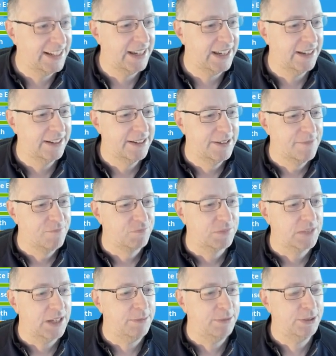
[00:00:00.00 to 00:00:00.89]
Yeah.
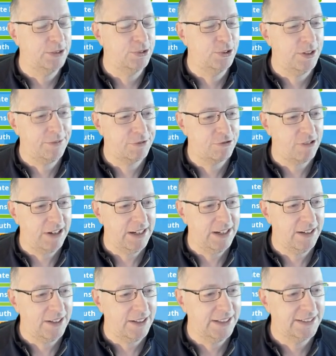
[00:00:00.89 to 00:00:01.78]
So it should have grey
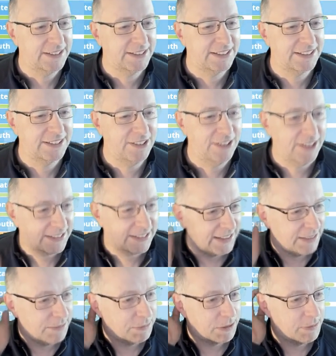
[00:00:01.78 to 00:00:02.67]
lines because it's not
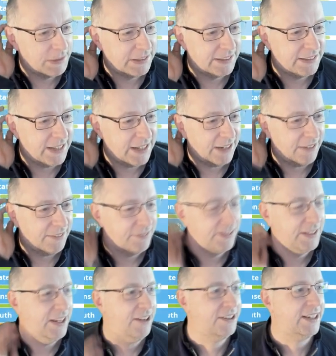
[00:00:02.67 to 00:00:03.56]
actually implemented yet.
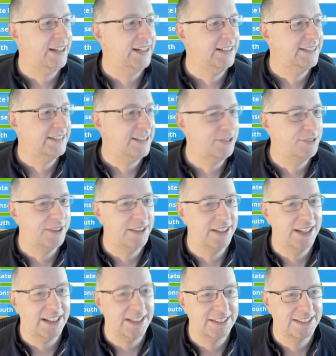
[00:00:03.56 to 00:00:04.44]
Okay, let's go to the
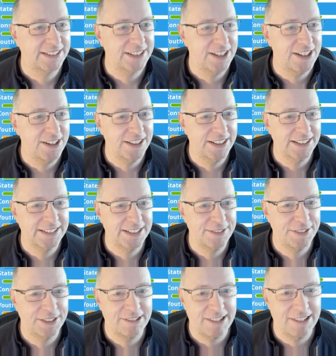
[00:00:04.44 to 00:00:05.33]
next turn and see
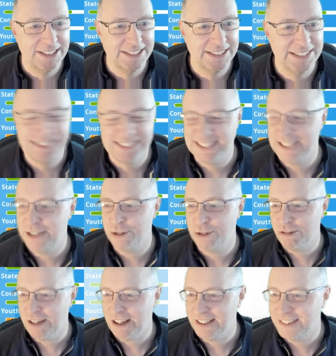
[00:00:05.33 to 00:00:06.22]
if it crashes. It's going to
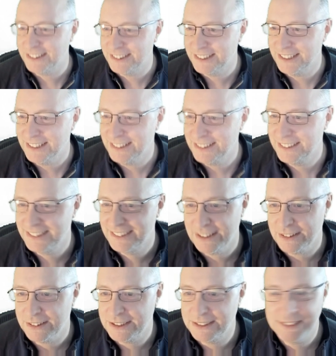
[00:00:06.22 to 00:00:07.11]
crash, isn't it?
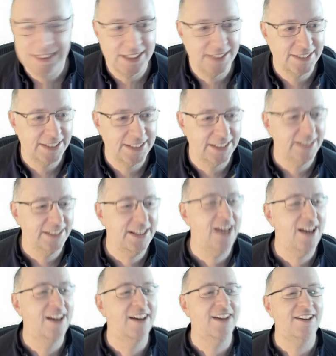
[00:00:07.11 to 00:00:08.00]
I can sense it.
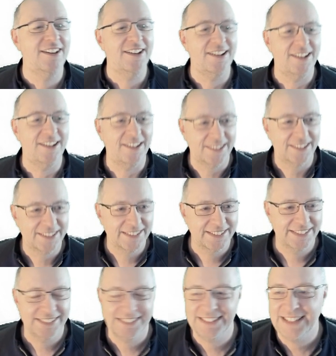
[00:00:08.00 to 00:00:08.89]
Oh,
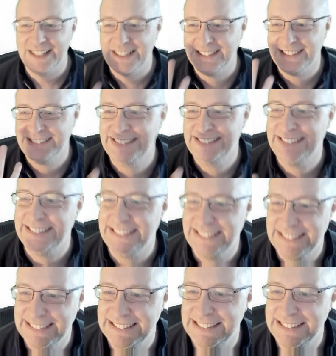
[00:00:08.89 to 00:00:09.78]
God,
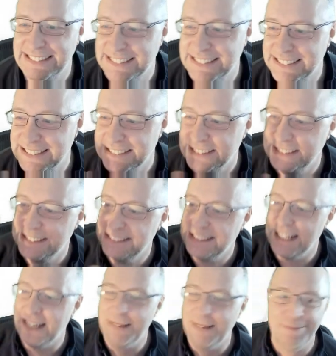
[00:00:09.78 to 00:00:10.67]

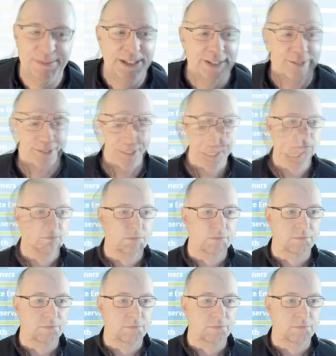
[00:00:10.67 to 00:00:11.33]
damn you.